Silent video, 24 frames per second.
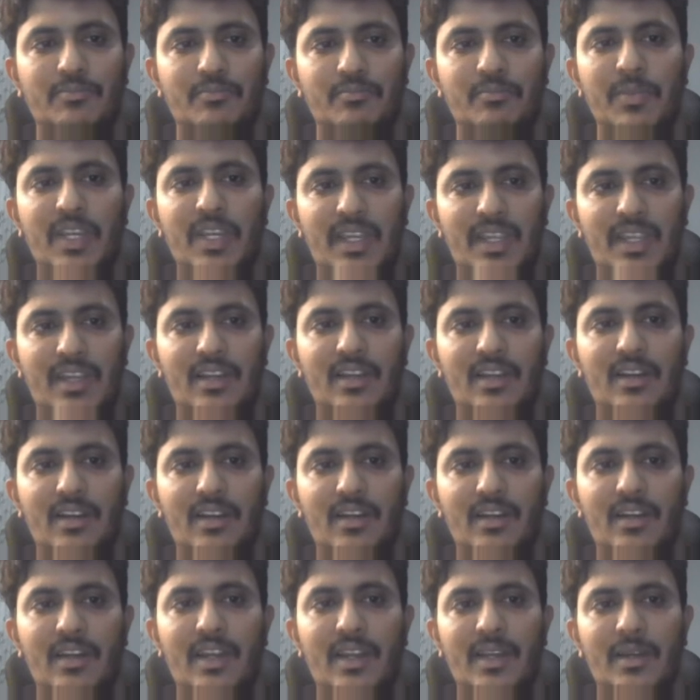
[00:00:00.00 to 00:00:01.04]
beating
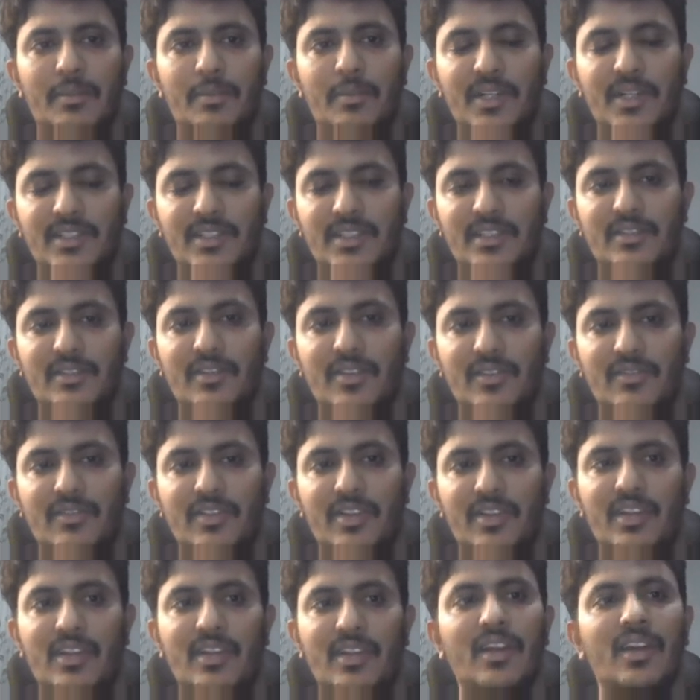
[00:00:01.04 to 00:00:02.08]
8% of
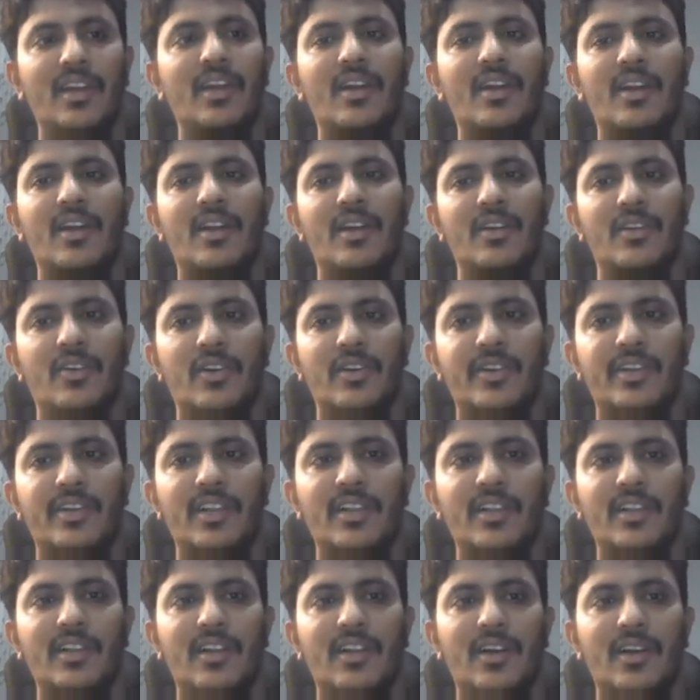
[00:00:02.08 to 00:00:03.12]
the
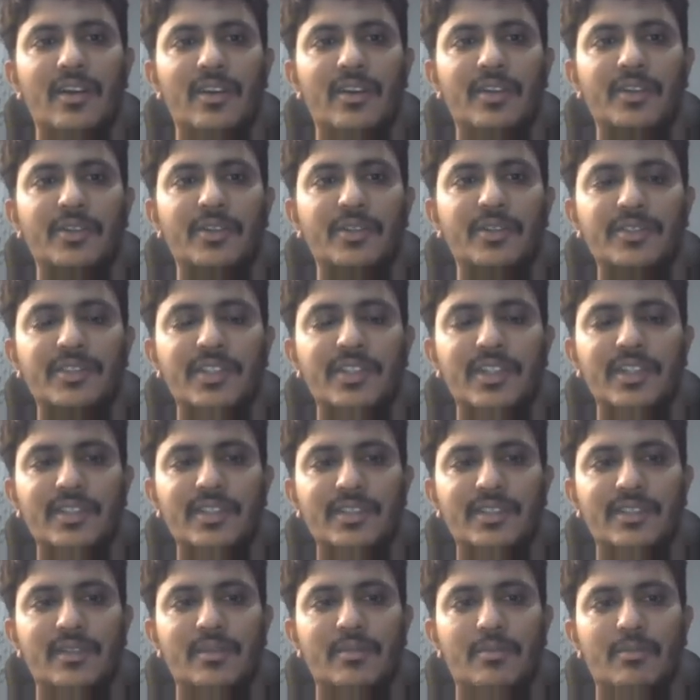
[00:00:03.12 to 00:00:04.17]
total
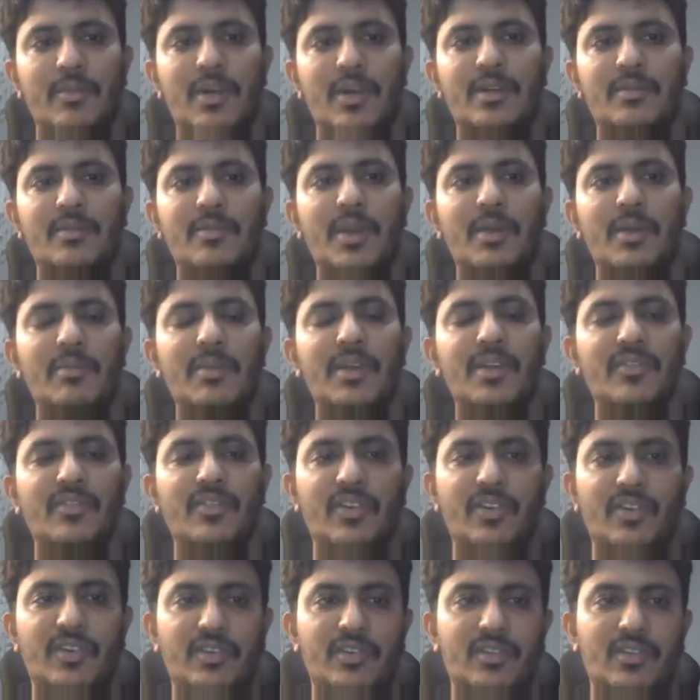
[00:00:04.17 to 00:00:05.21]
users. But maybe
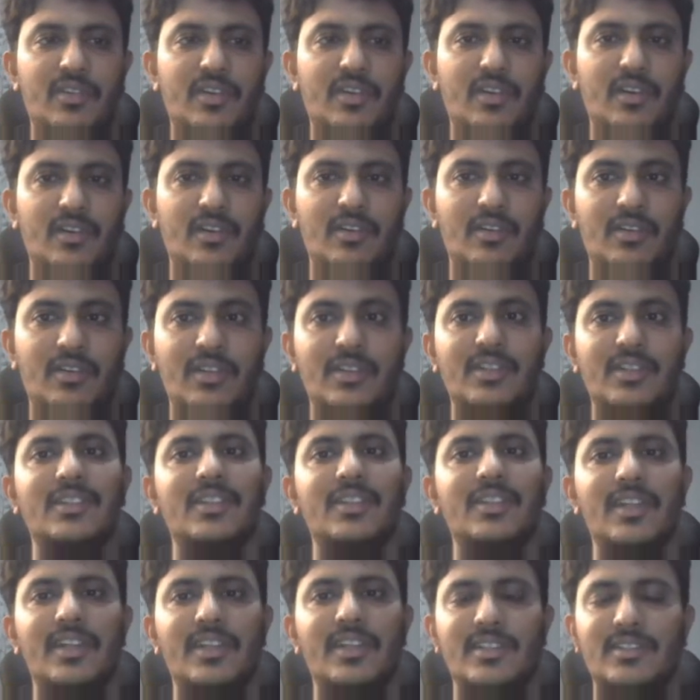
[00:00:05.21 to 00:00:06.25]
for another
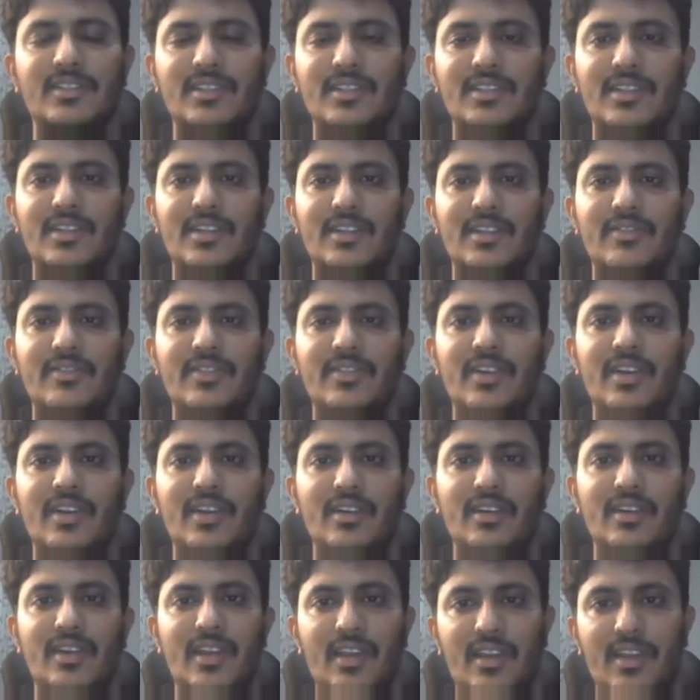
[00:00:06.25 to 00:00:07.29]
data structure, if you
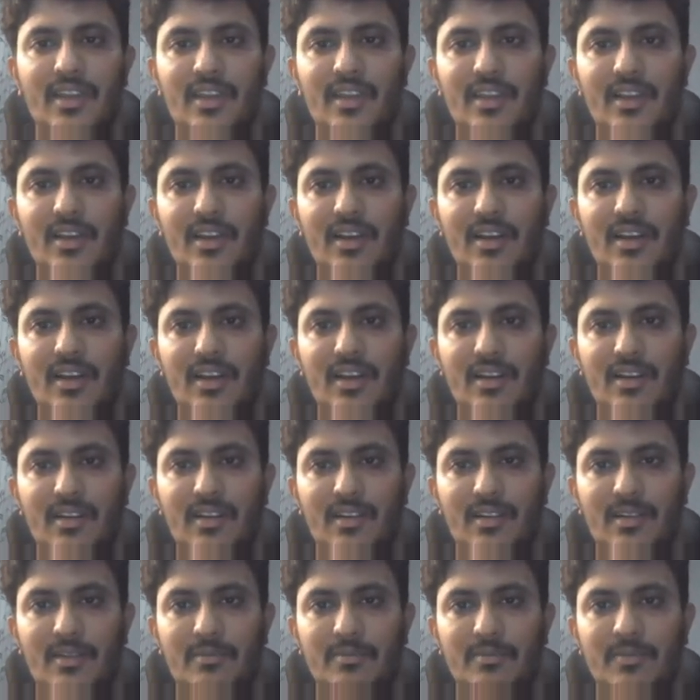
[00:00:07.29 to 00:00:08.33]
are taking
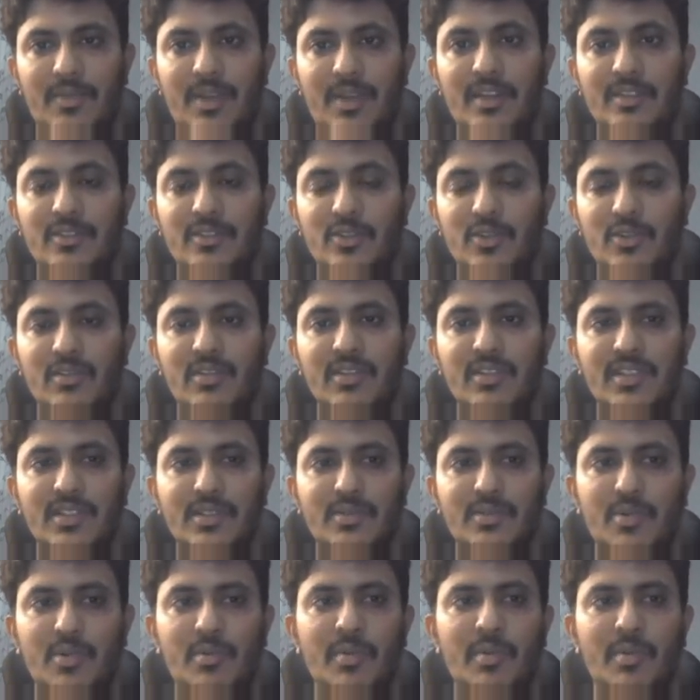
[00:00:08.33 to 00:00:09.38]
and solving this
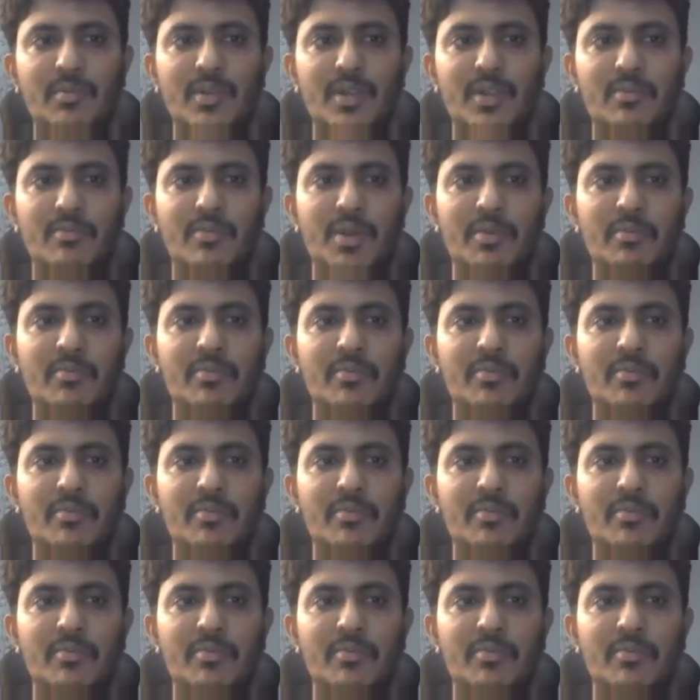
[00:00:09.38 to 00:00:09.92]
problem, then